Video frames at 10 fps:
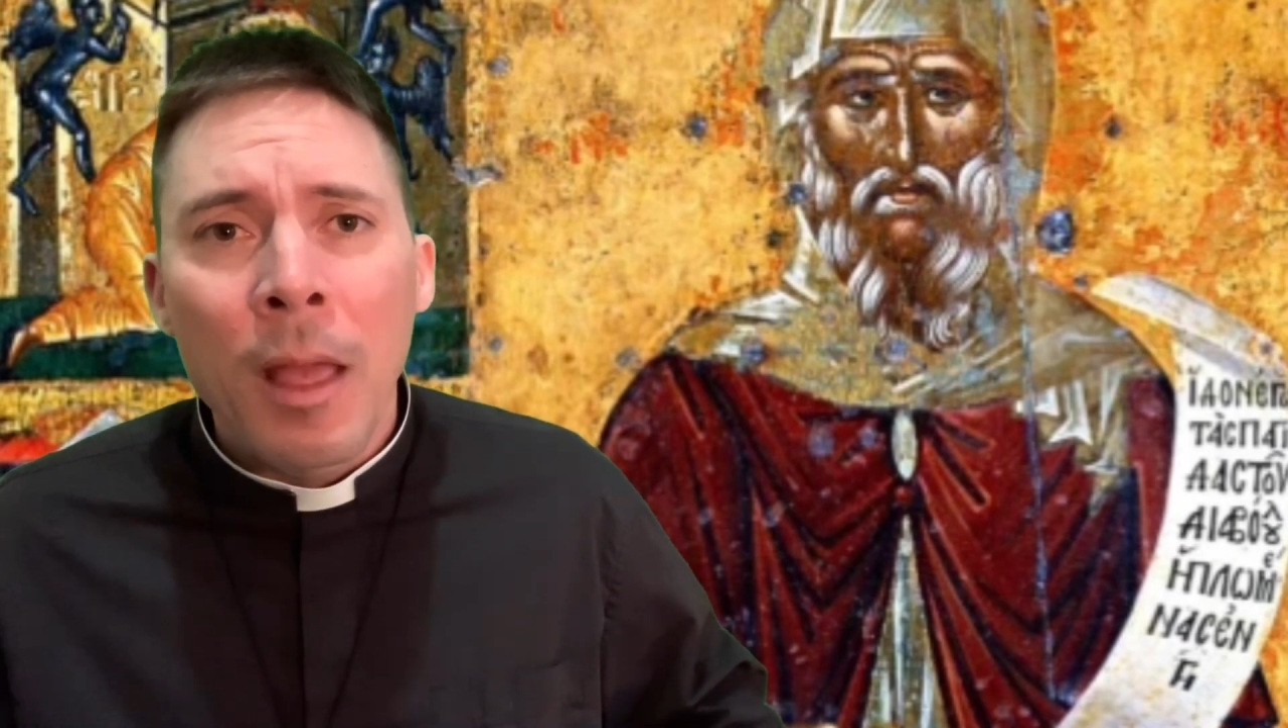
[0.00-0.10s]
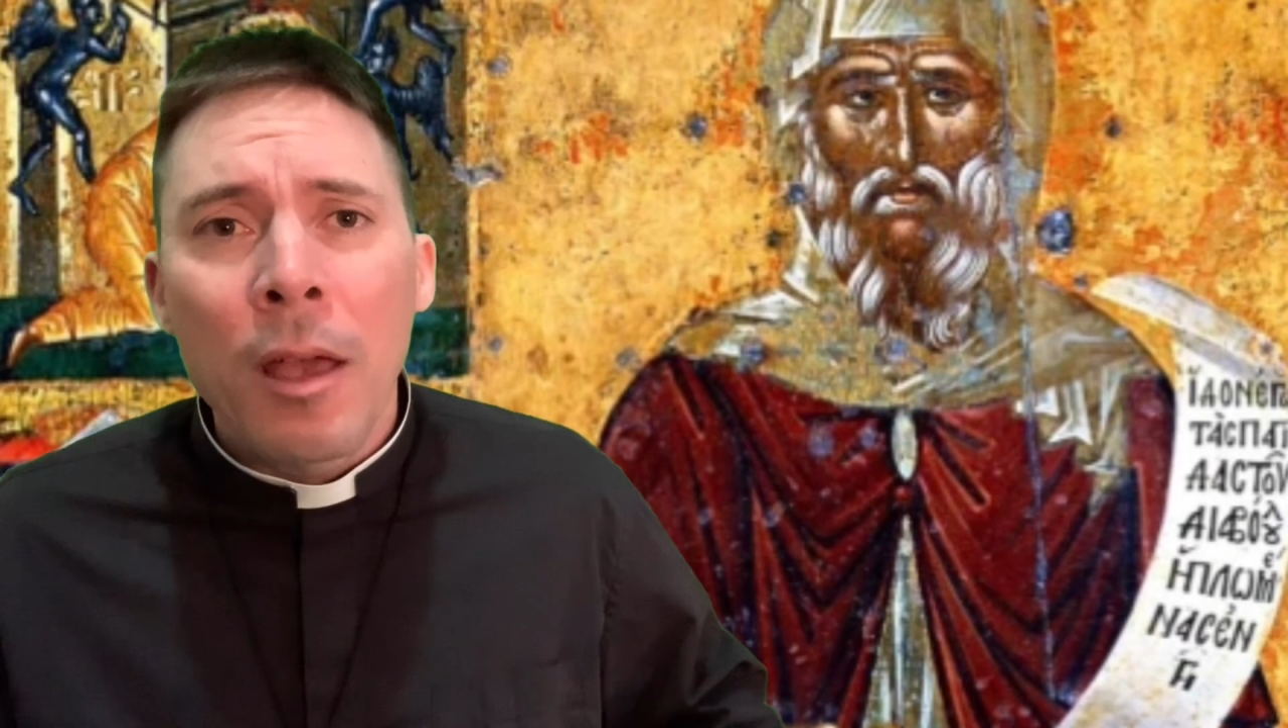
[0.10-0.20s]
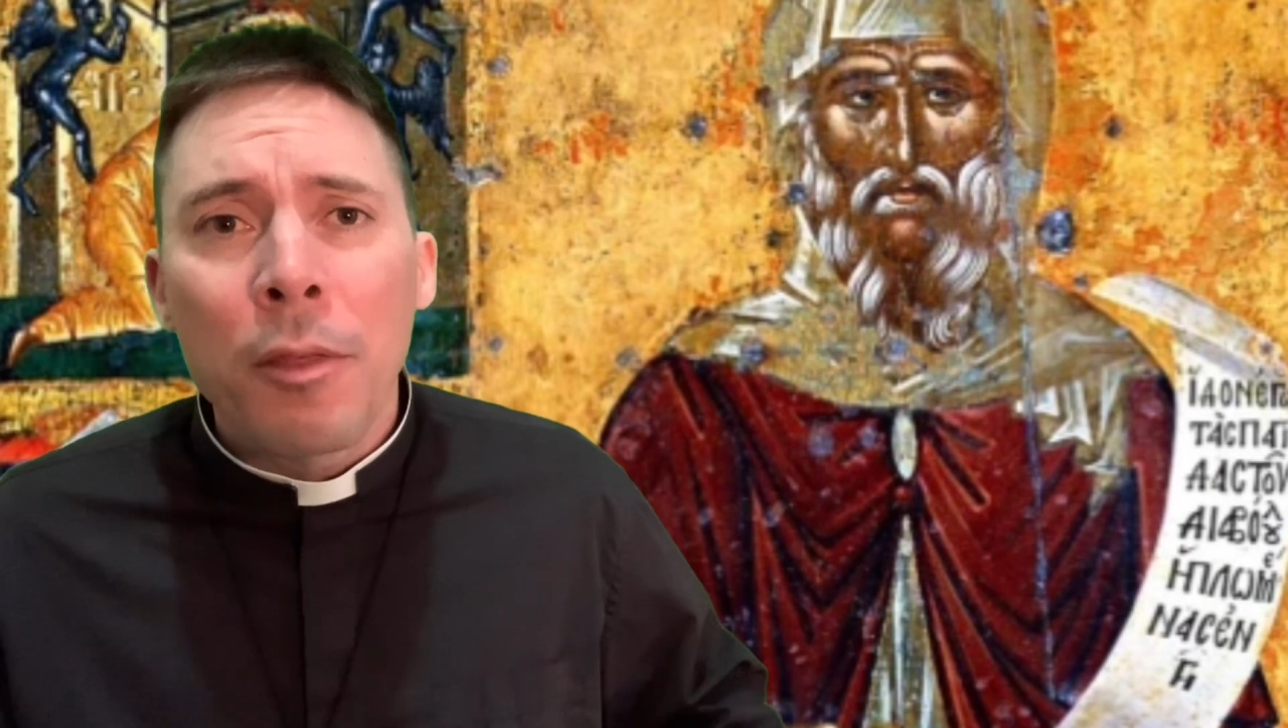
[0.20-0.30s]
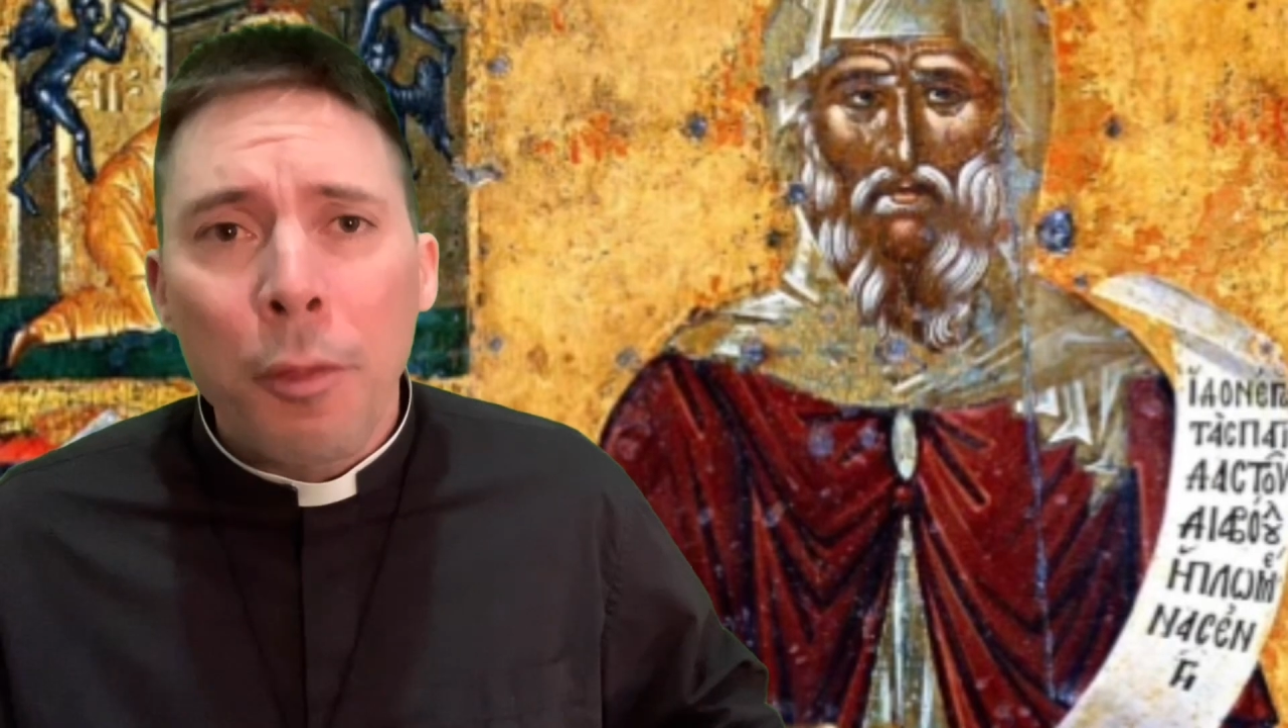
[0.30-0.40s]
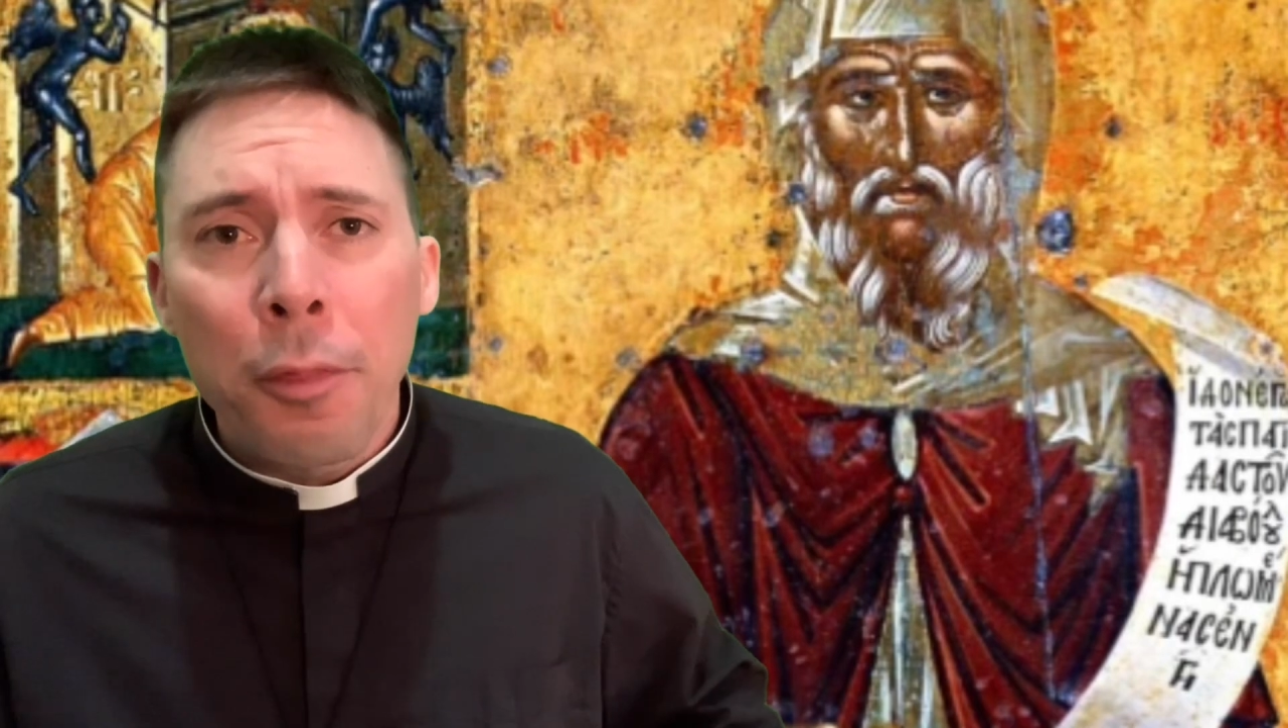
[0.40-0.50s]

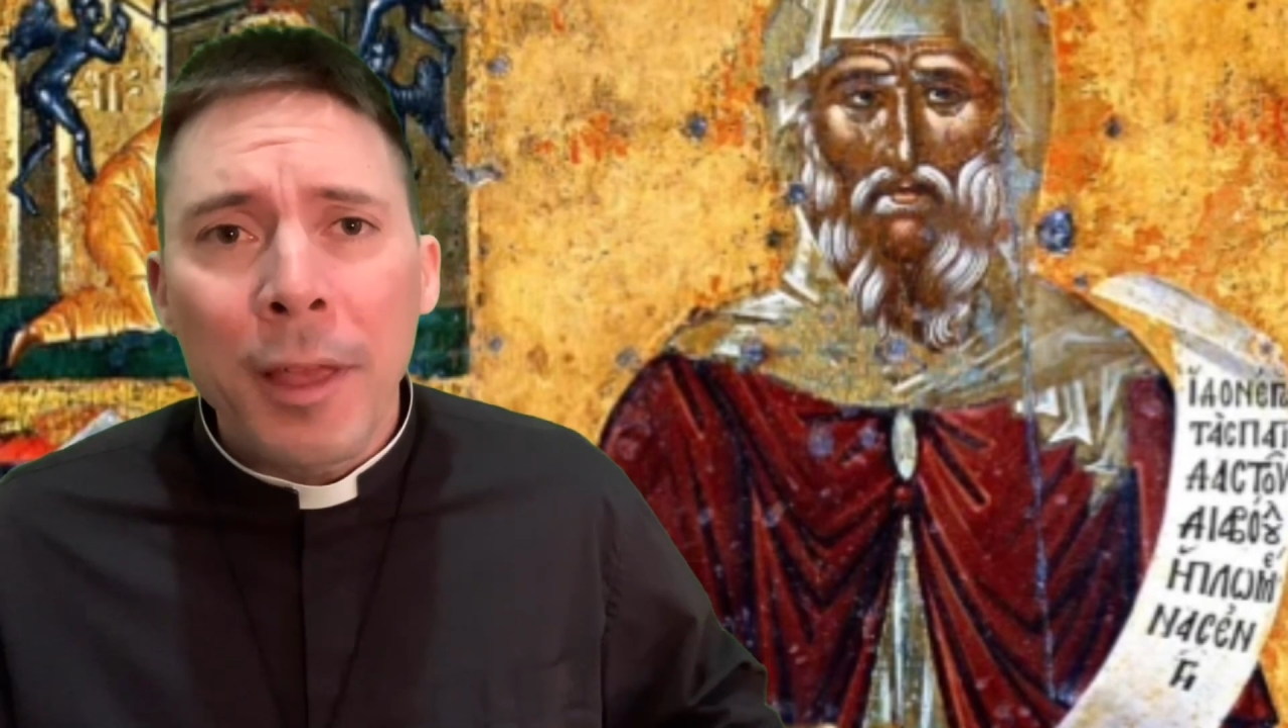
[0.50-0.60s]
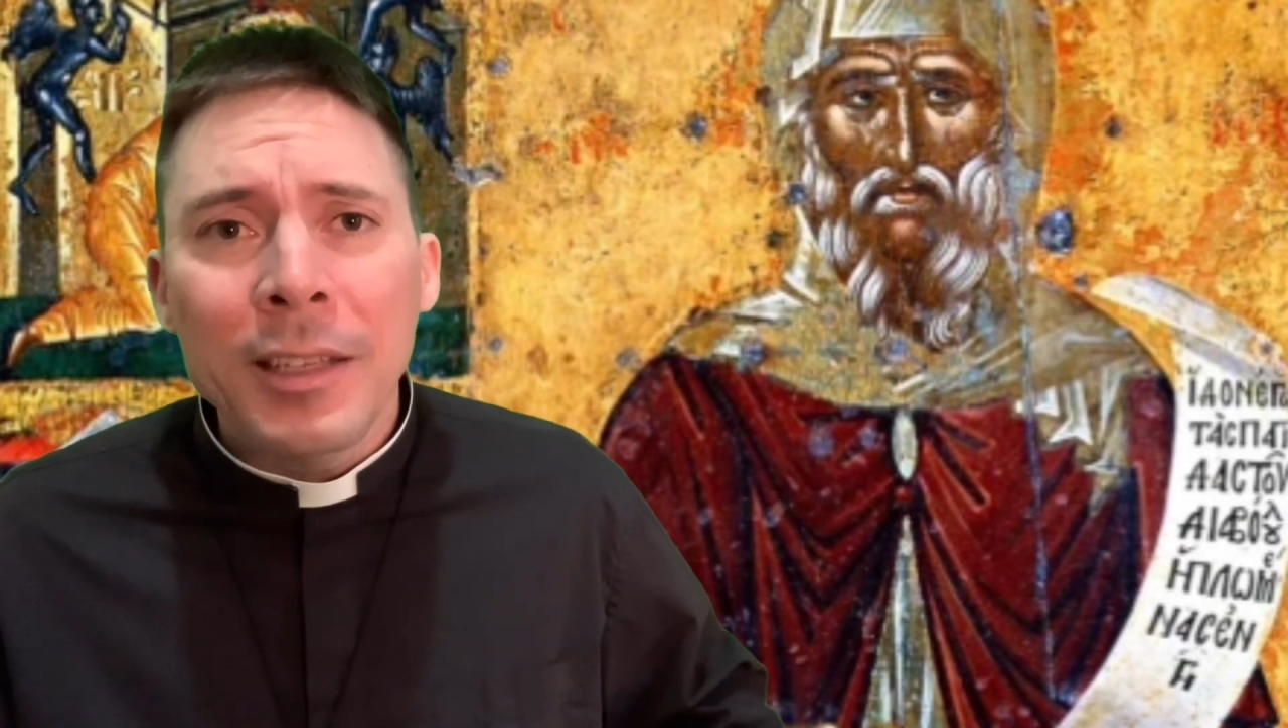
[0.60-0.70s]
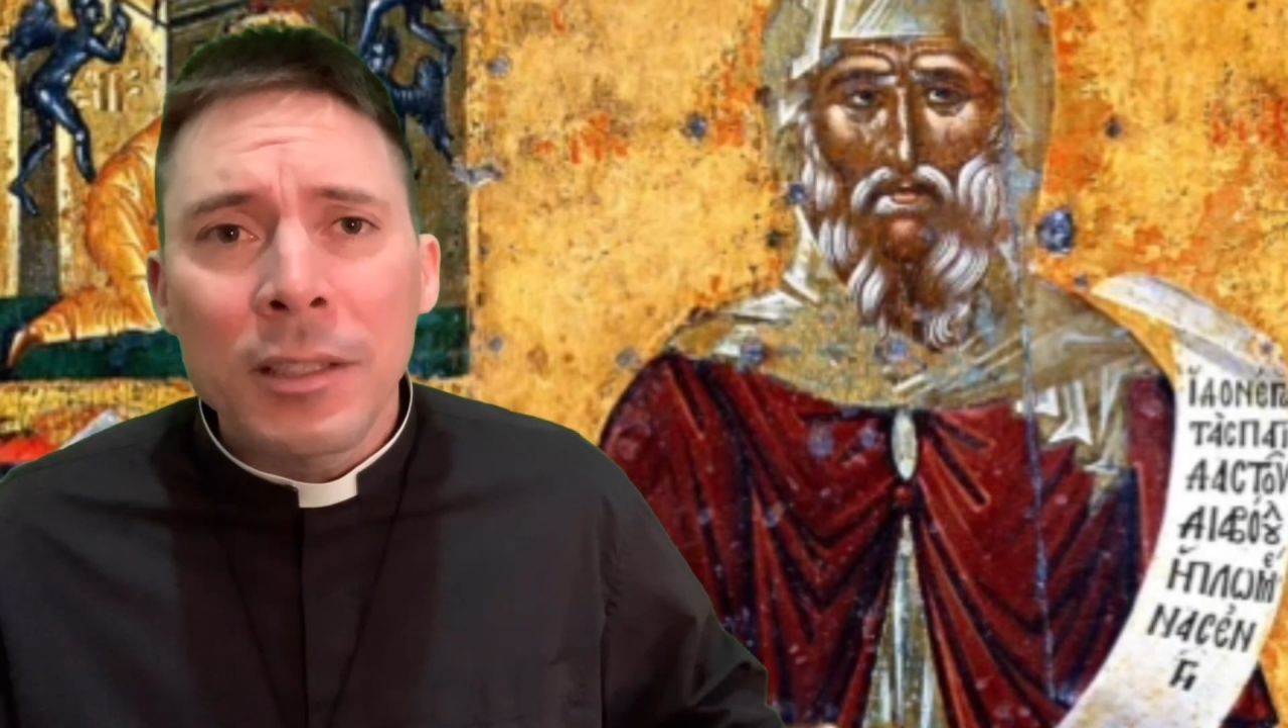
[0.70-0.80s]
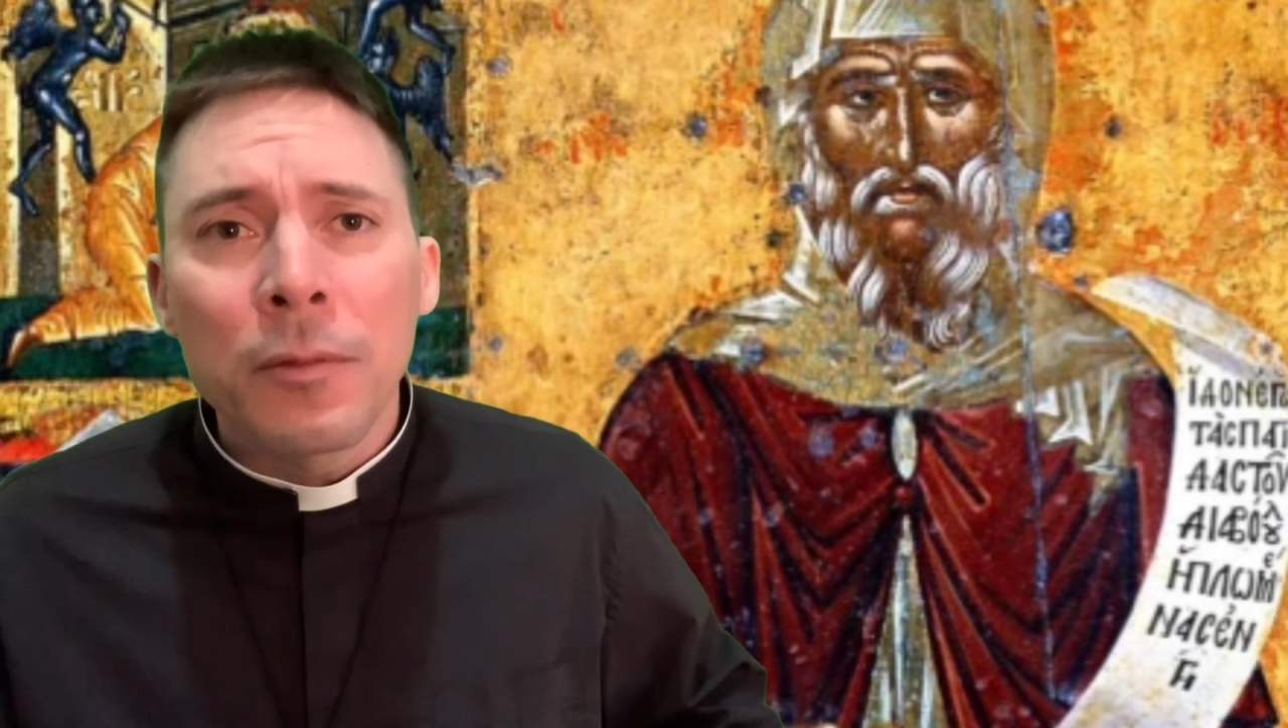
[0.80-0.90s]
The things of